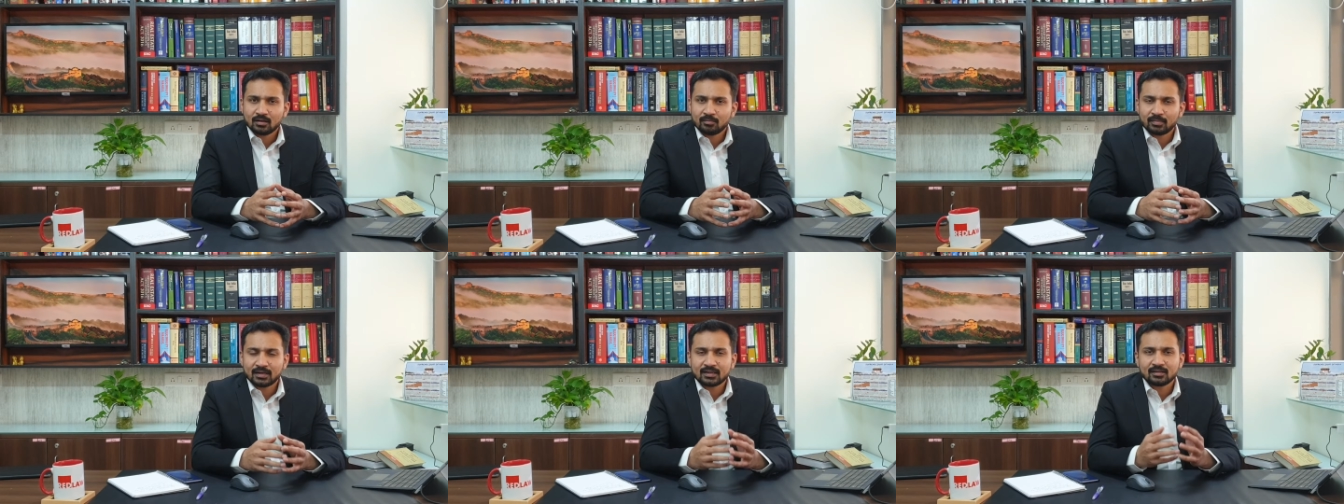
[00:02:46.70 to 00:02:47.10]

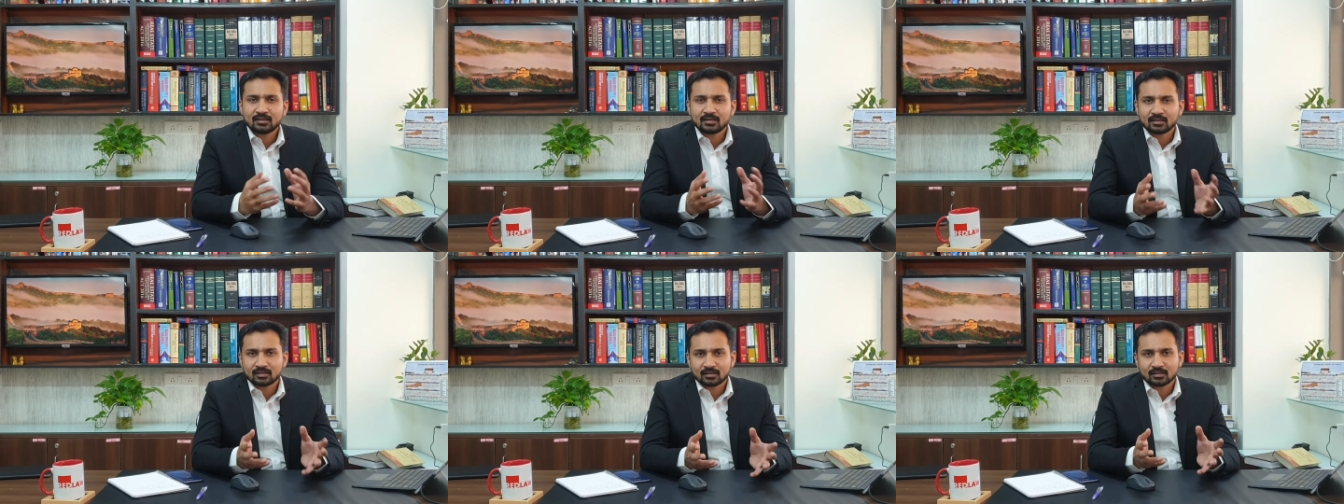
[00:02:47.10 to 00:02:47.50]
But
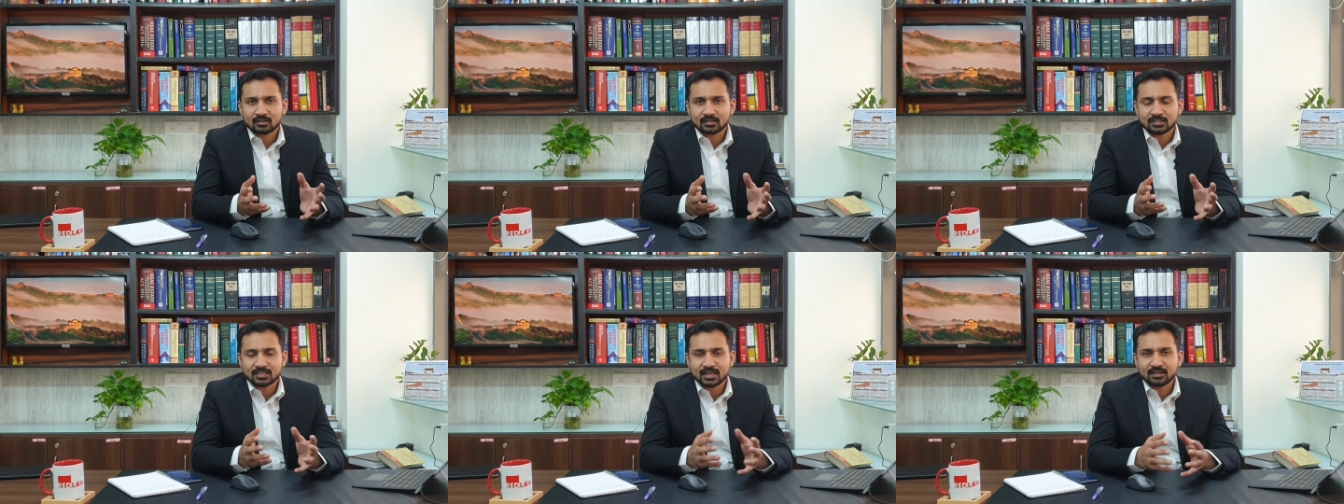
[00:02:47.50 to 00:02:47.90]

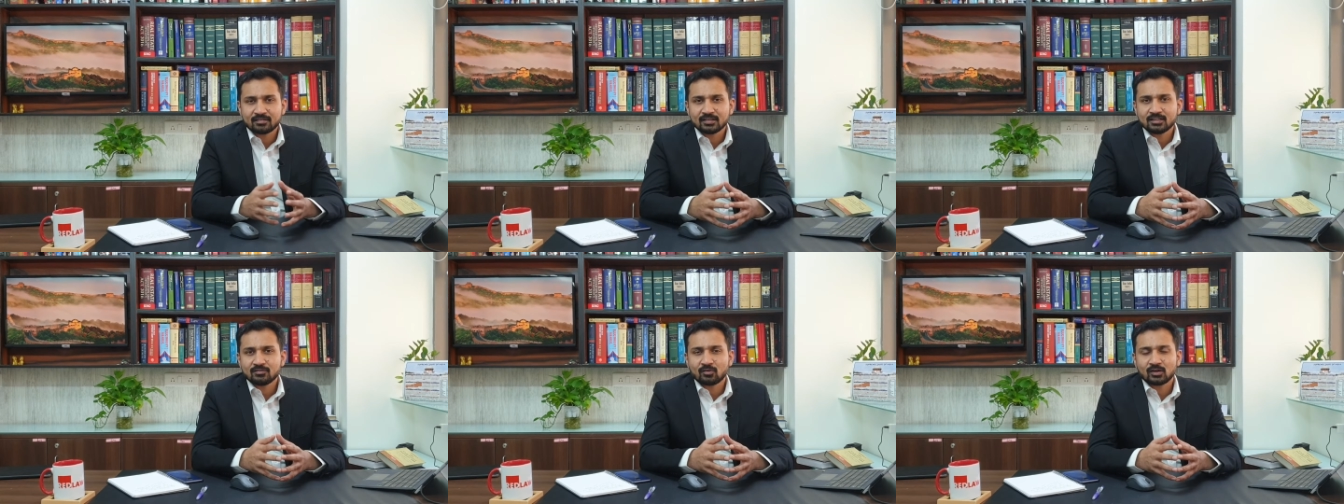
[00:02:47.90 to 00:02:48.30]

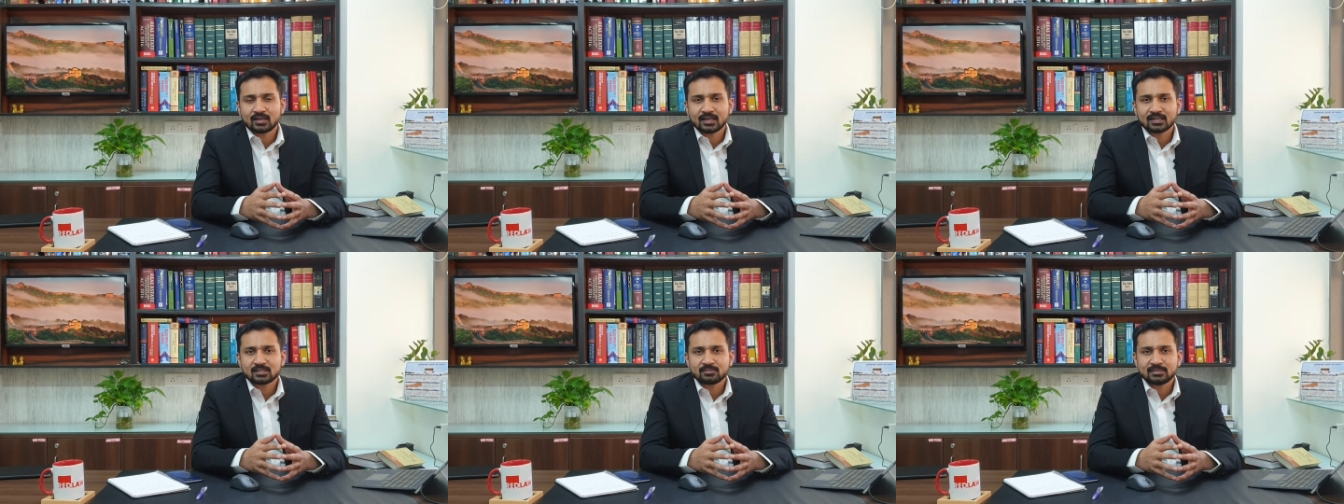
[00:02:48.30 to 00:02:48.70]
generally, what
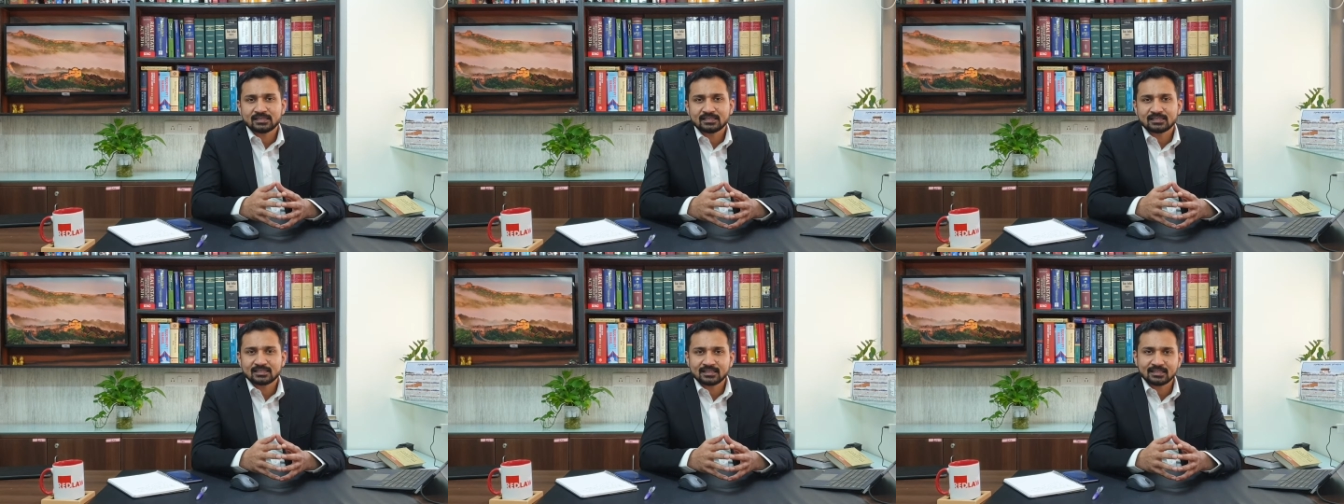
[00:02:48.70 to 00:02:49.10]
has
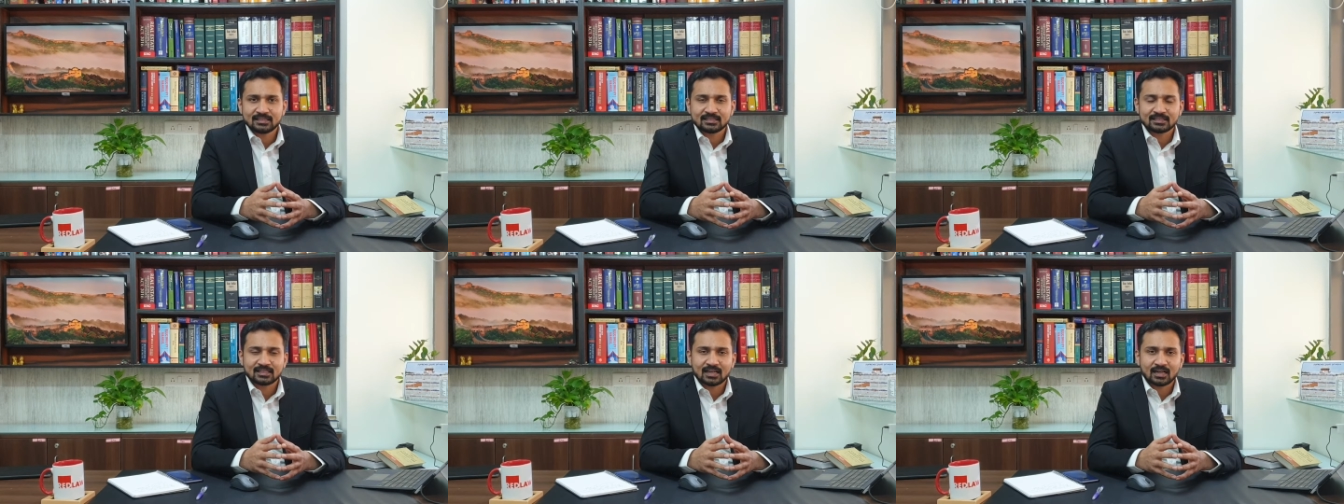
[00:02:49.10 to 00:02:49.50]
been seen
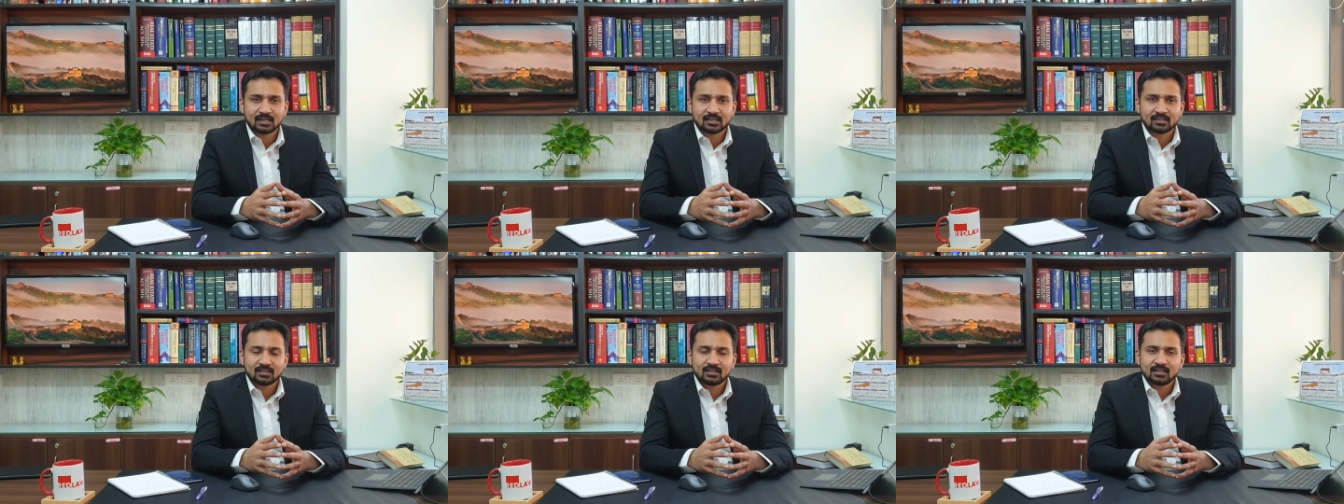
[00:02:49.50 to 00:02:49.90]
is that